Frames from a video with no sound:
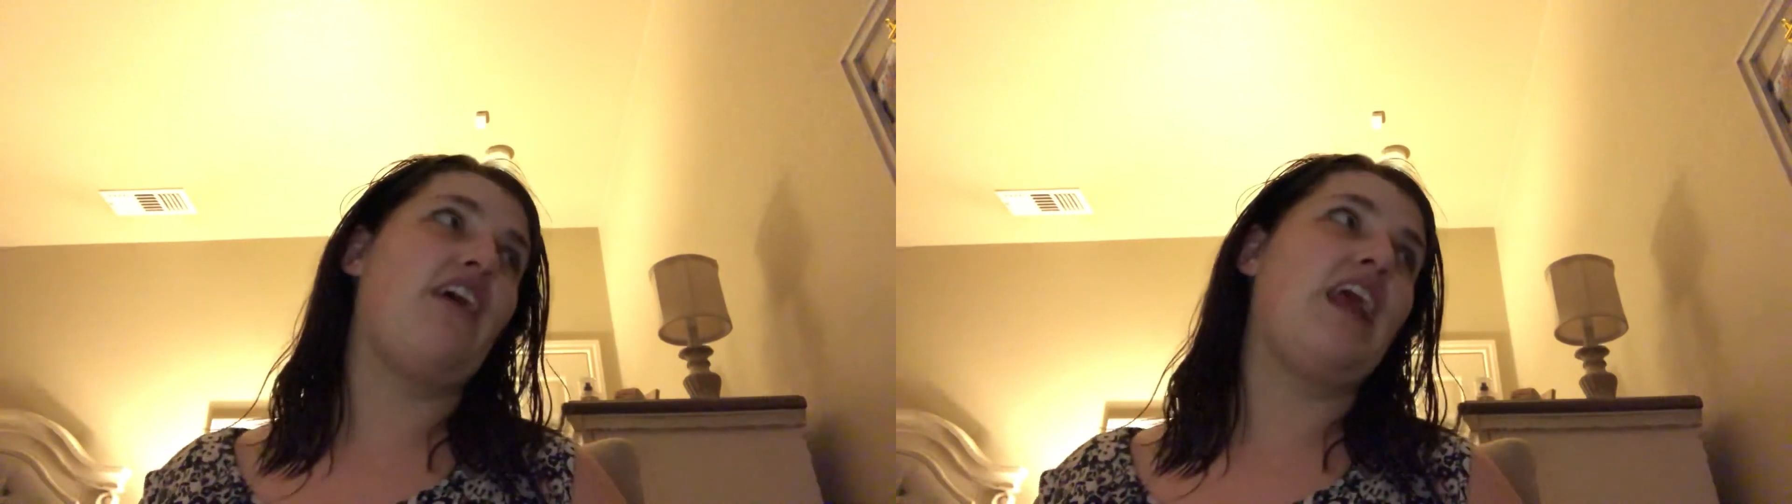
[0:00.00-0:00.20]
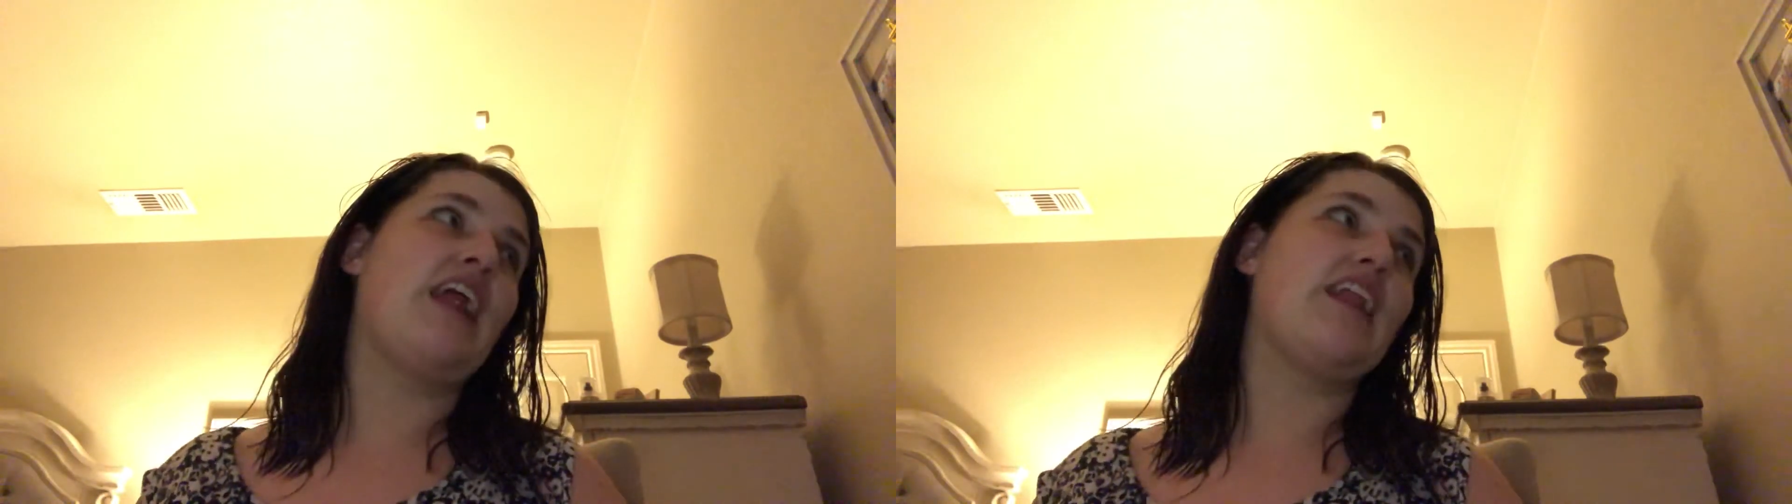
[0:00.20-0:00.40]

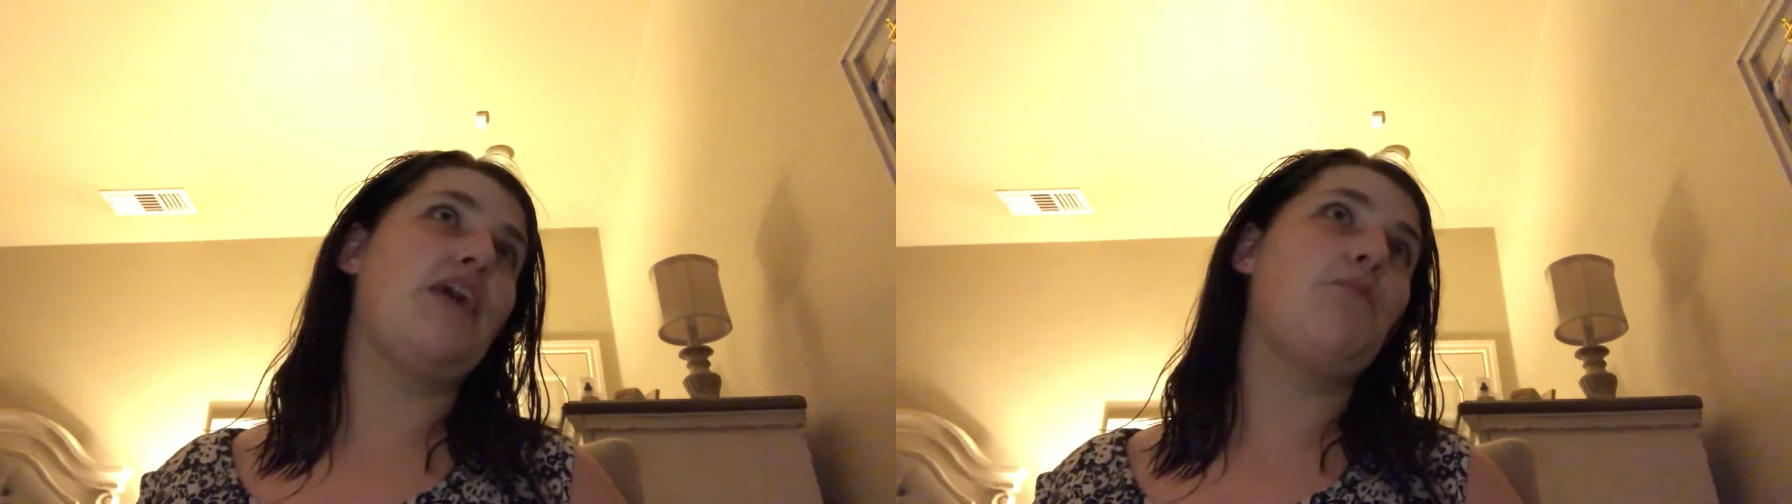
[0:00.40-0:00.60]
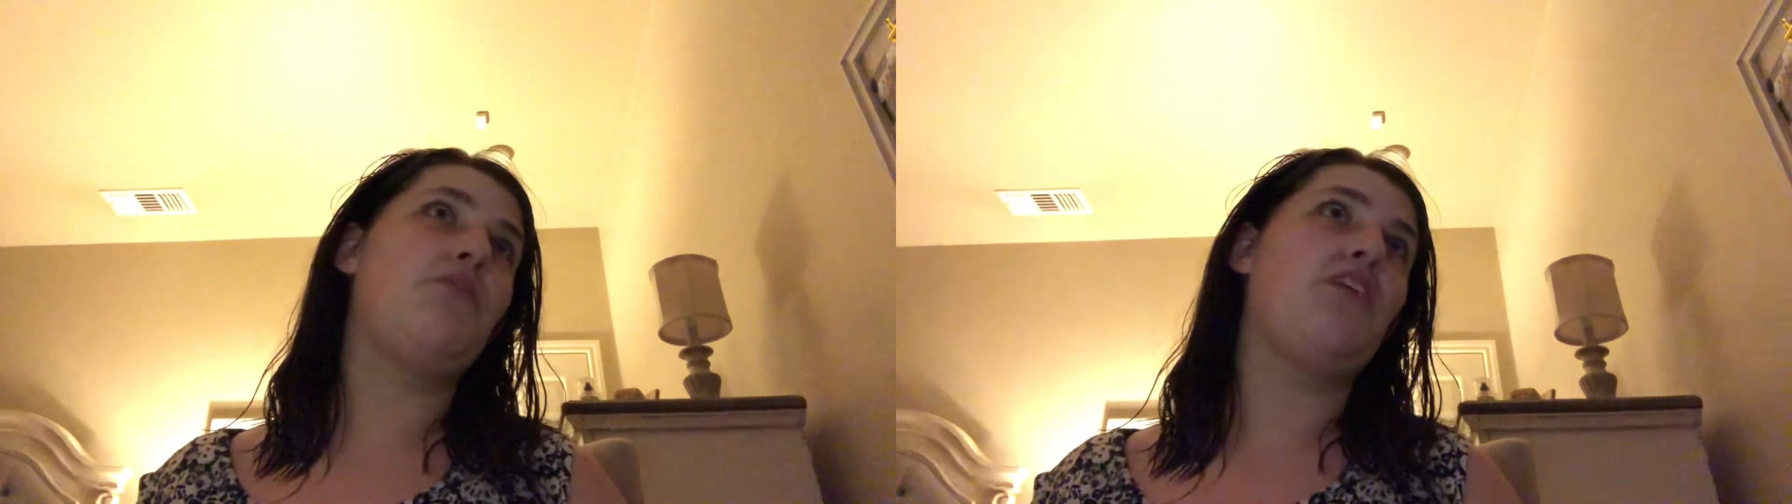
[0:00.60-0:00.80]

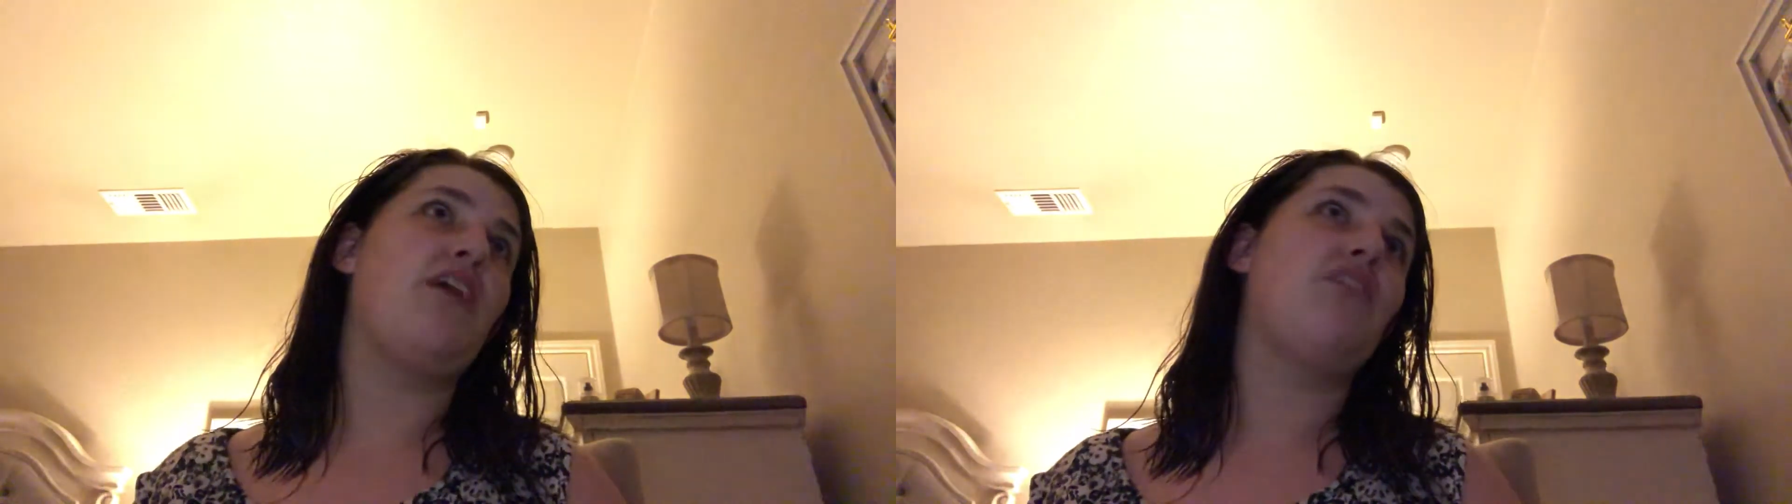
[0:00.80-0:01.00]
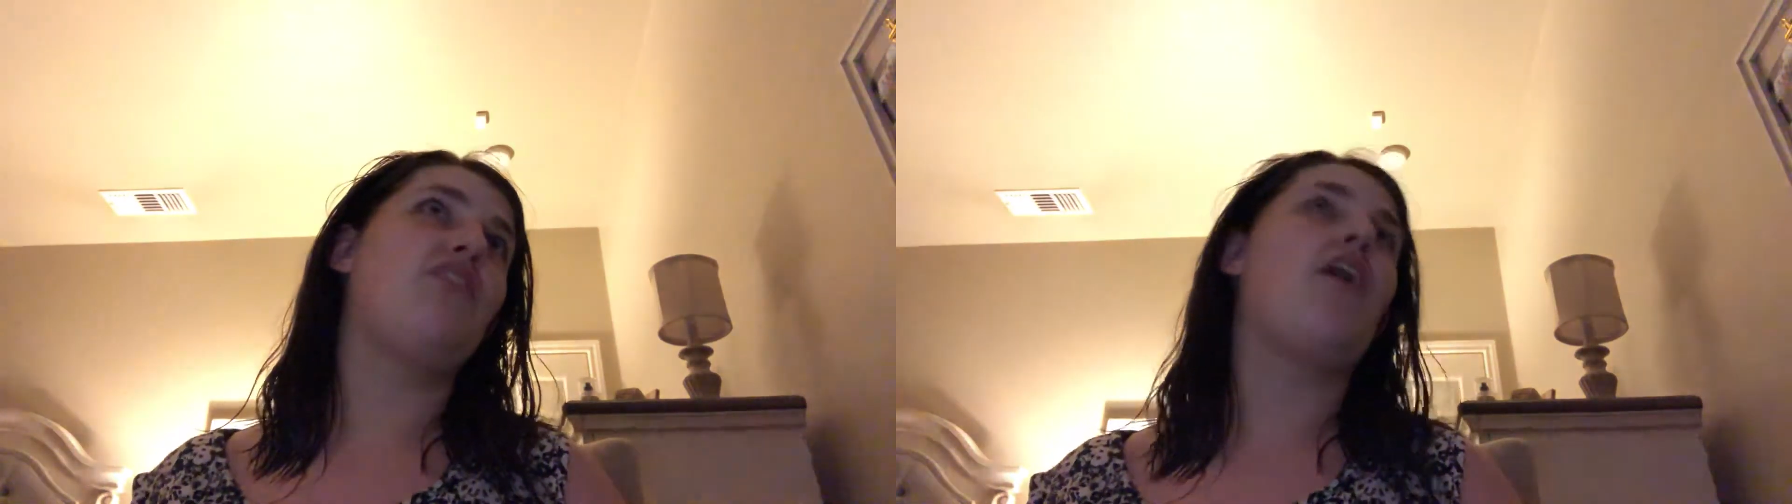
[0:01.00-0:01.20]
Eclipse is